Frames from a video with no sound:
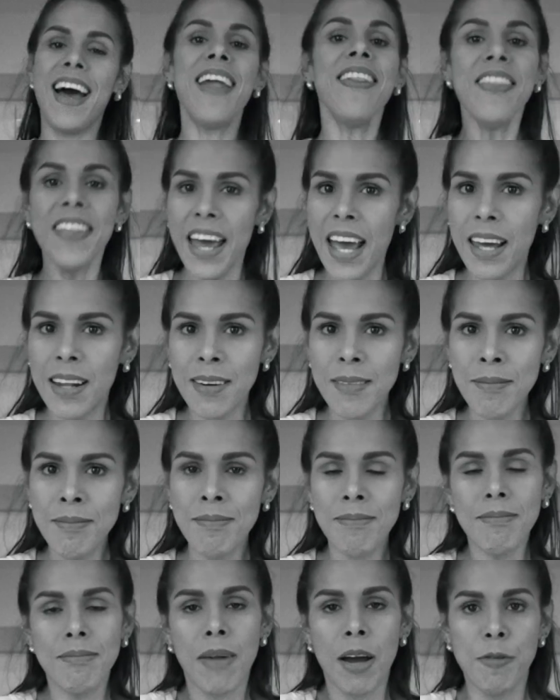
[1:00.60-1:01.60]
And then
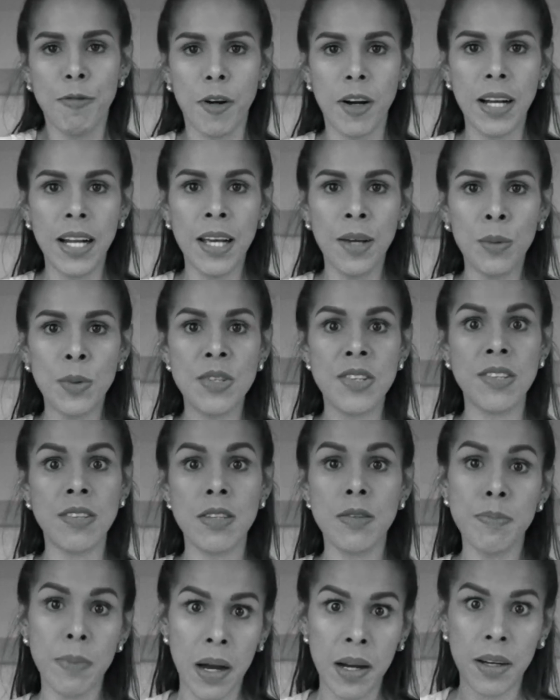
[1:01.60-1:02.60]
my first language is
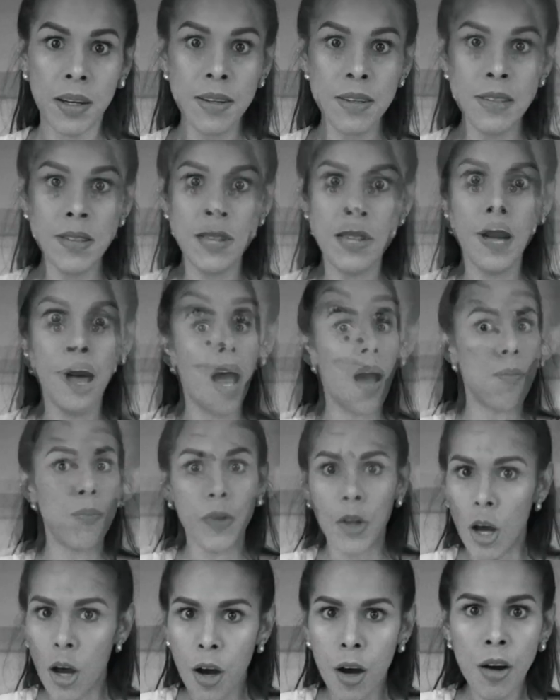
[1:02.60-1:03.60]
Spanish. I'm
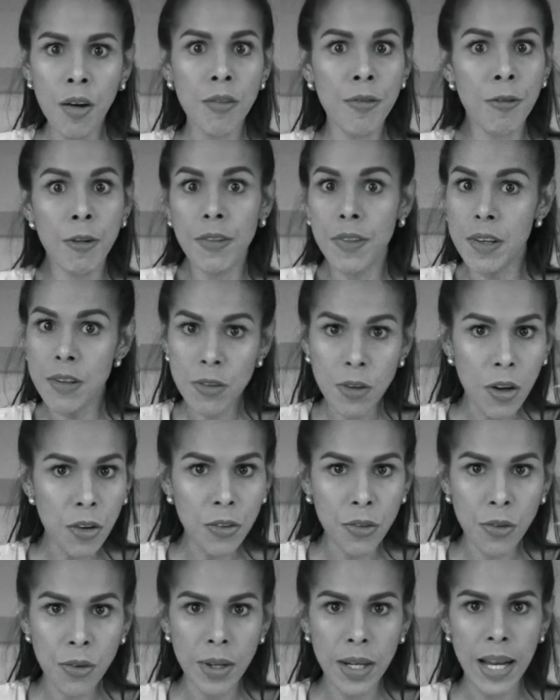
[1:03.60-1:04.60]
not from this
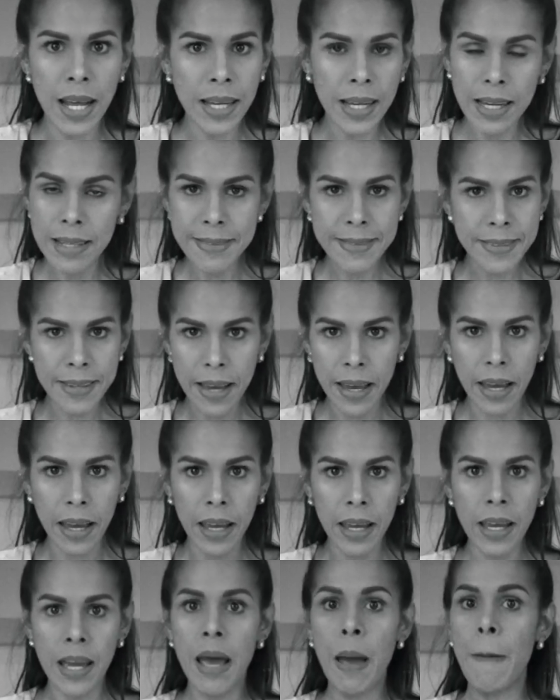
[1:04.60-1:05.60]
country, like I
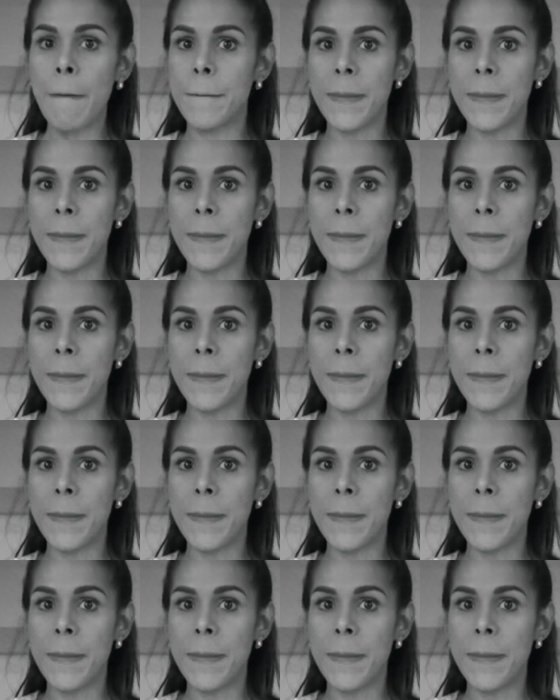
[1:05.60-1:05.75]
say.